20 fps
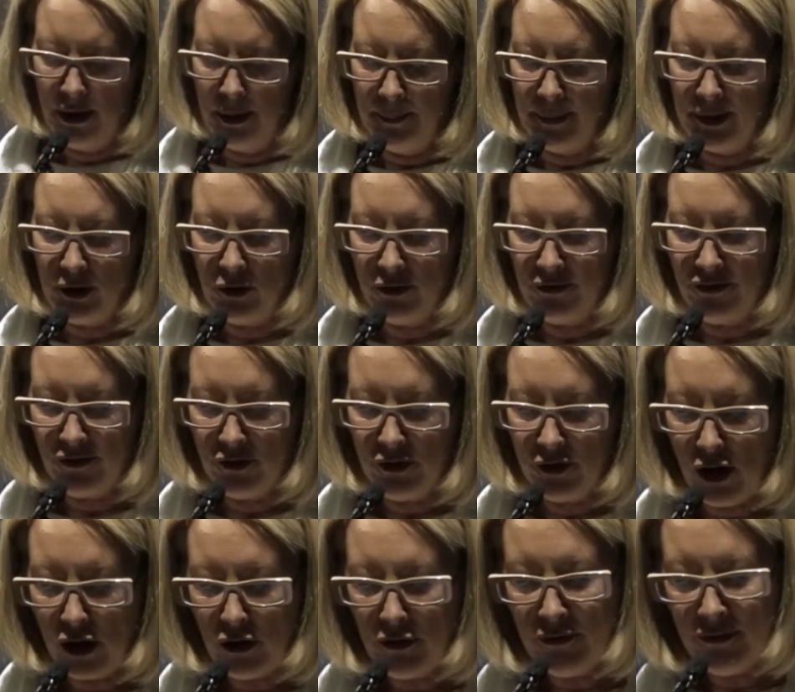Because
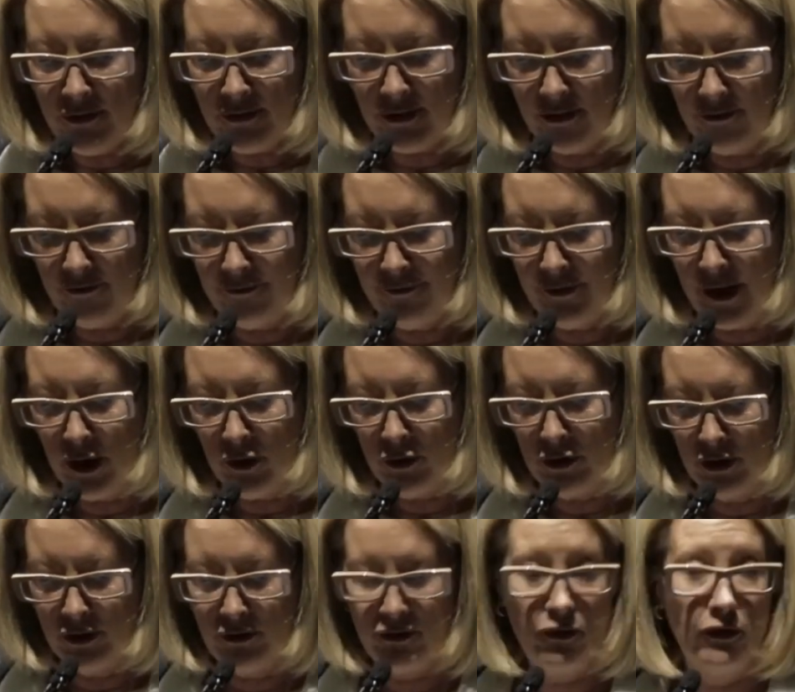those
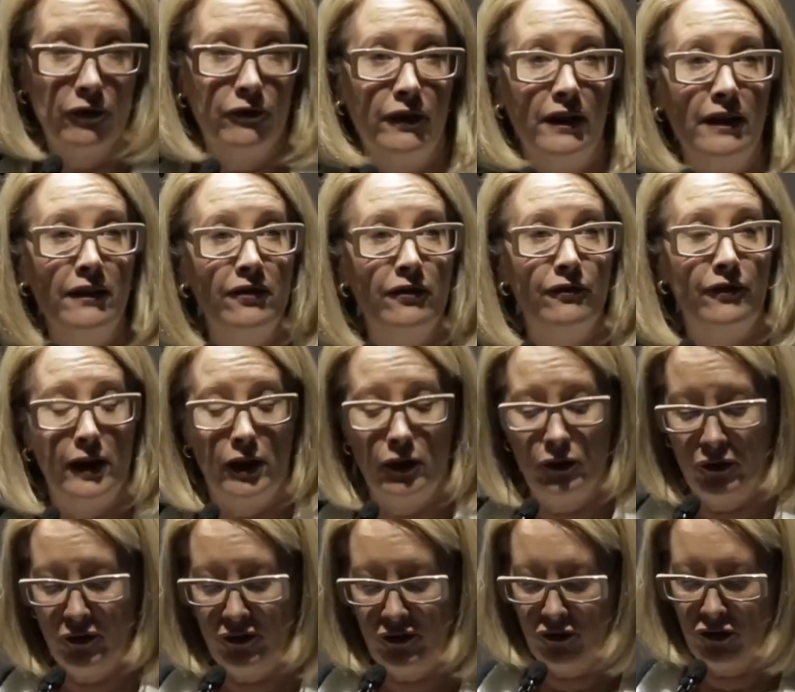failures, or these
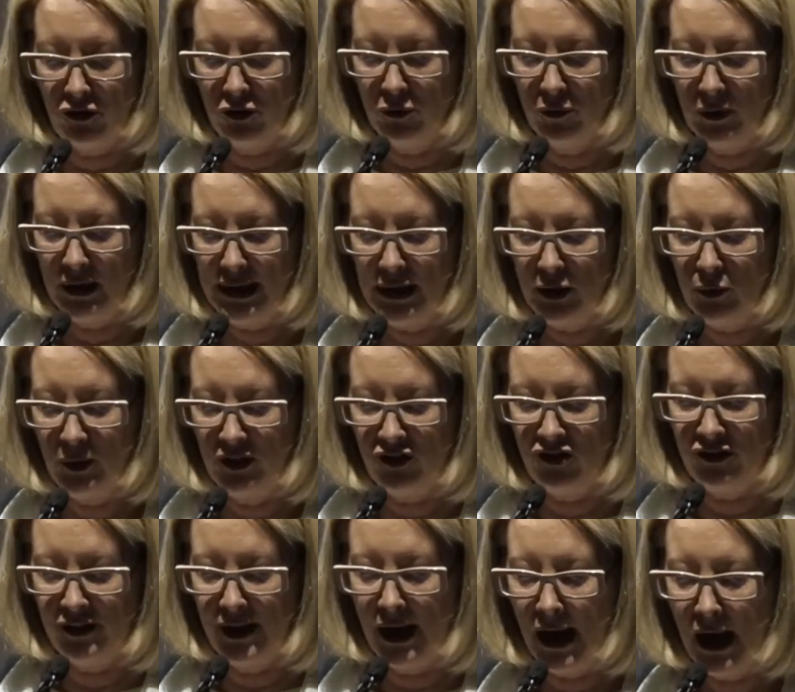failures to
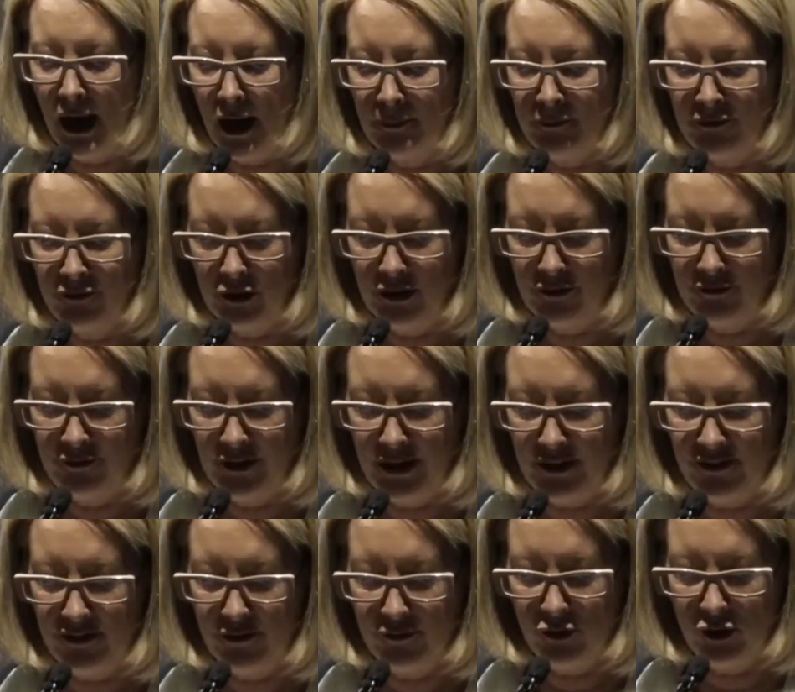relinquish the harmful
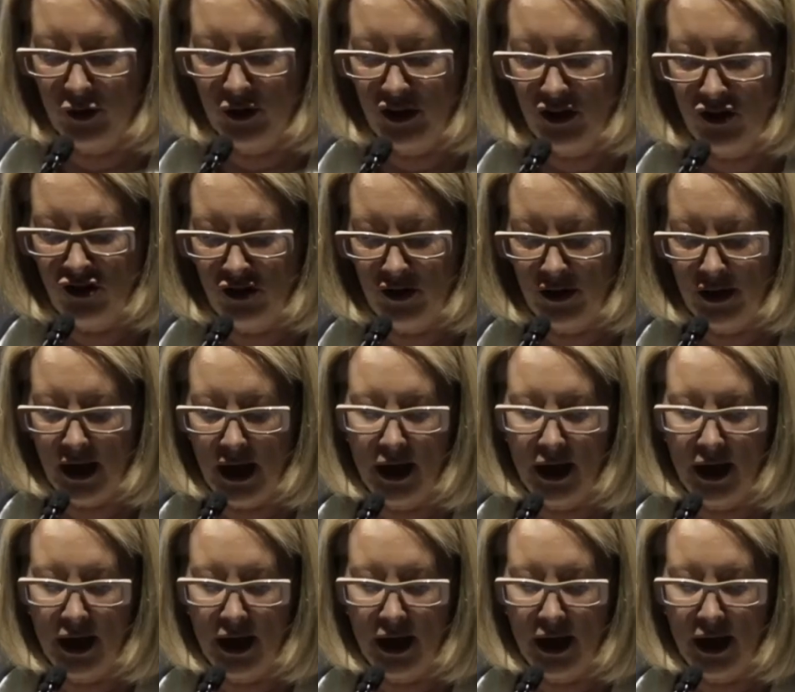effects of tradition,